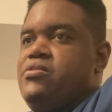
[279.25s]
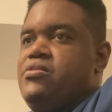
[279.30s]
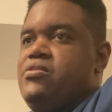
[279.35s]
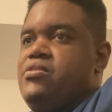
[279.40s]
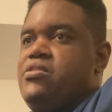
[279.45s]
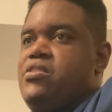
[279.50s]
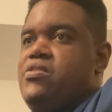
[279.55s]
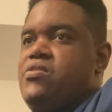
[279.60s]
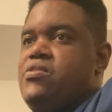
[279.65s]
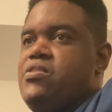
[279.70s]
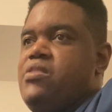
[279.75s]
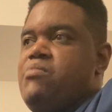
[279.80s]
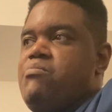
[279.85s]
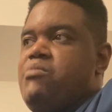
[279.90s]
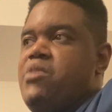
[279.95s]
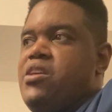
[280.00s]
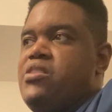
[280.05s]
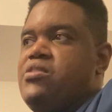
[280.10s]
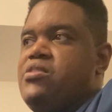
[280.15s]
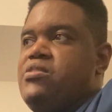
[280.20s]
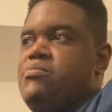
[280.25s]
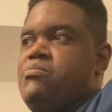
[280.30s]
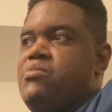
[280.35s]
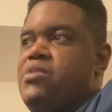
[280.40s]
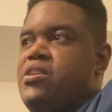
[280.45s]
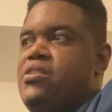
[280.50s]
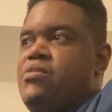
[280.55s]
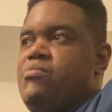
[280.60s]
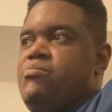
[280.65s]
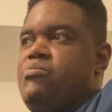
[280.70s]
It'll come back to
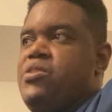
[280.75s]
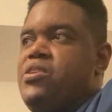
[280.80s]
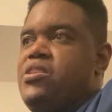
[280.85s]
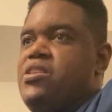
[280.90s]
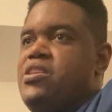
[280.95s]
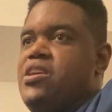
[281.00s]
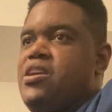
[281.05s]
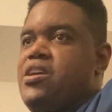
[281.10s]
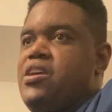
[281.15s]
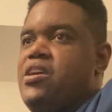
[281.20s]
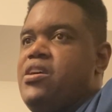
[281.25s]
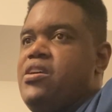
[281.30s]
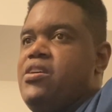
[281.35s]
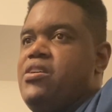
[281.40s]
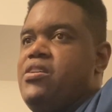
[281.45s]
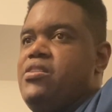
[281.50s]
me. But yeah,